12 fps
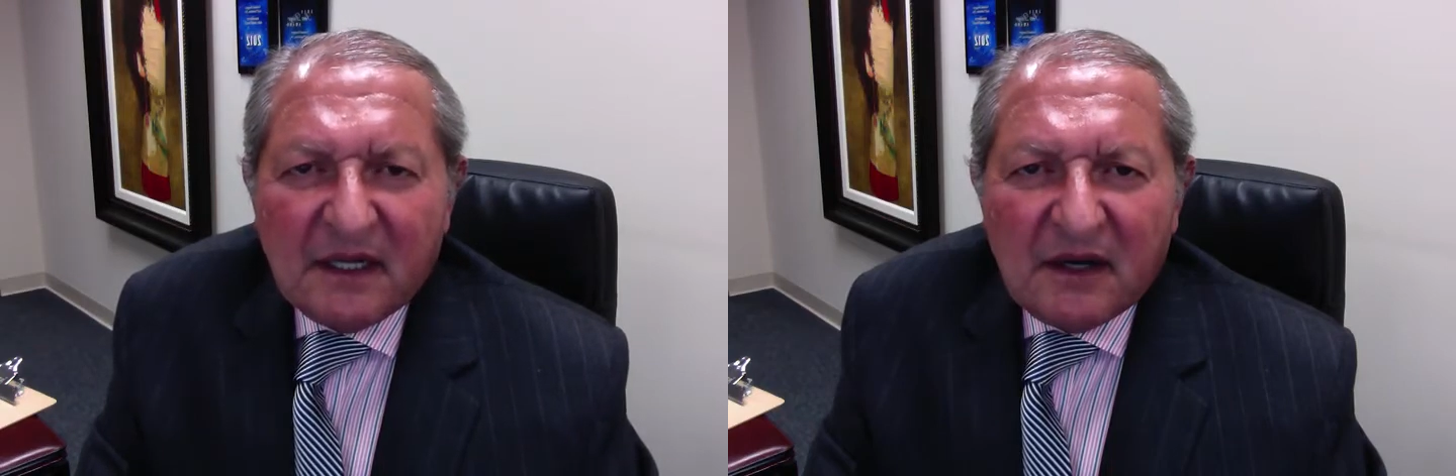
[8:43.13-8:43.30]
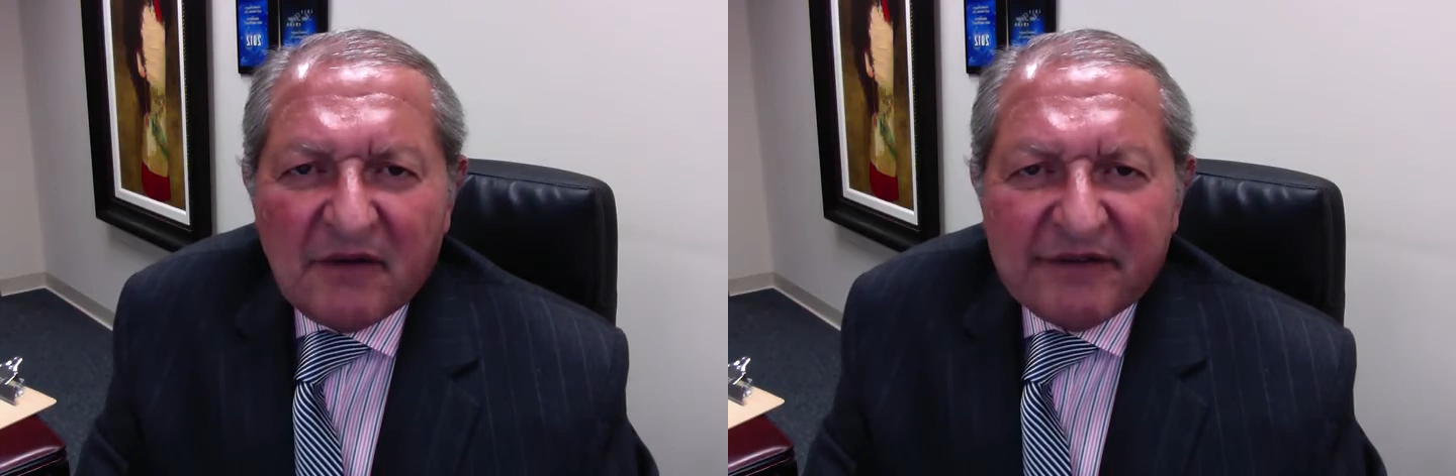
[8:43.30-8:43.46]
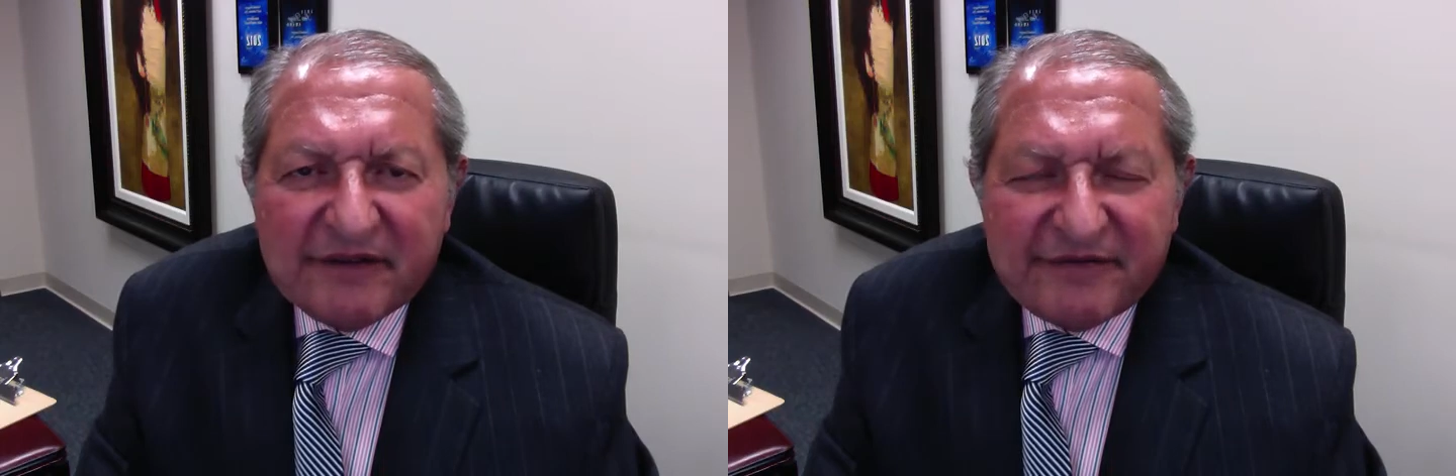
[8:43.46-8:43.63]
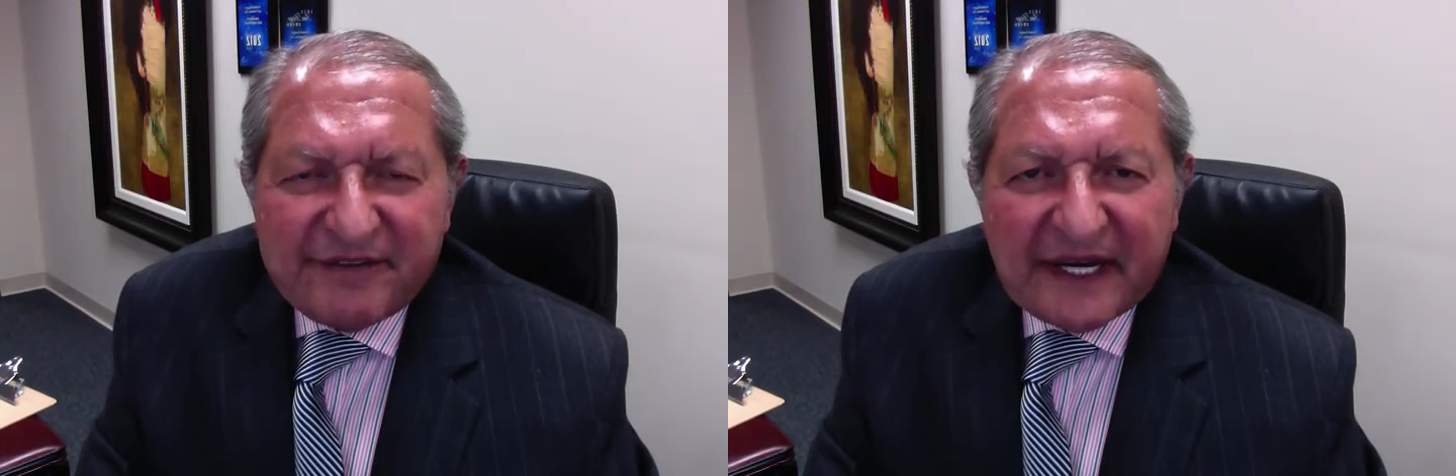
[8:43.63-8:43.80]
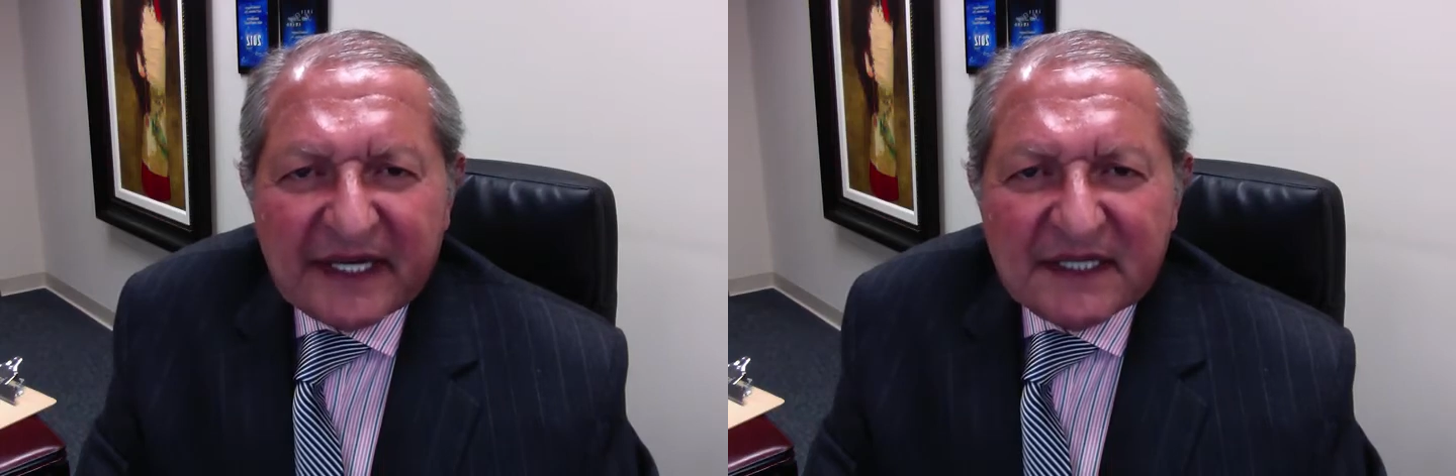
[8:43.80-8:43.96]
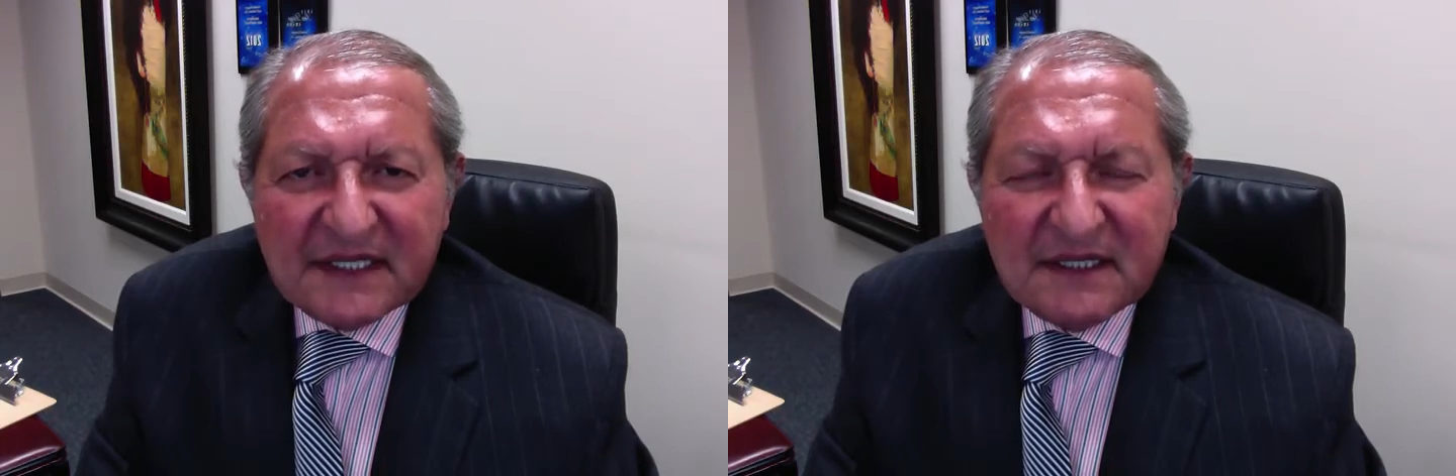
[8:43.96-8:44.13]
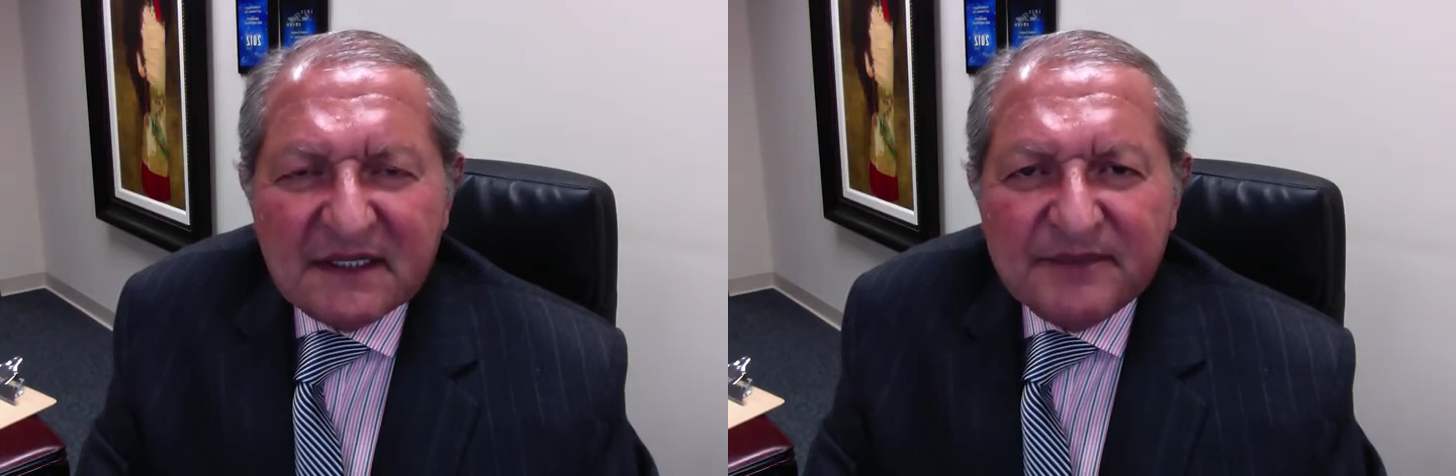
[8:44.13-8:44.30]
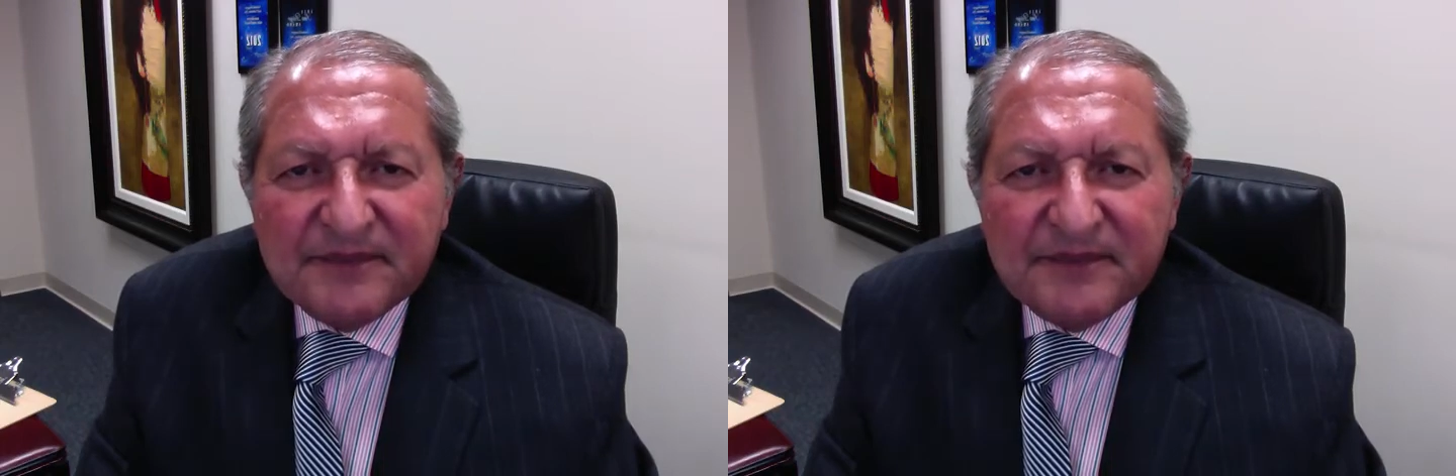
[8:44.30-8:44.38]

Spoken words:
of the fact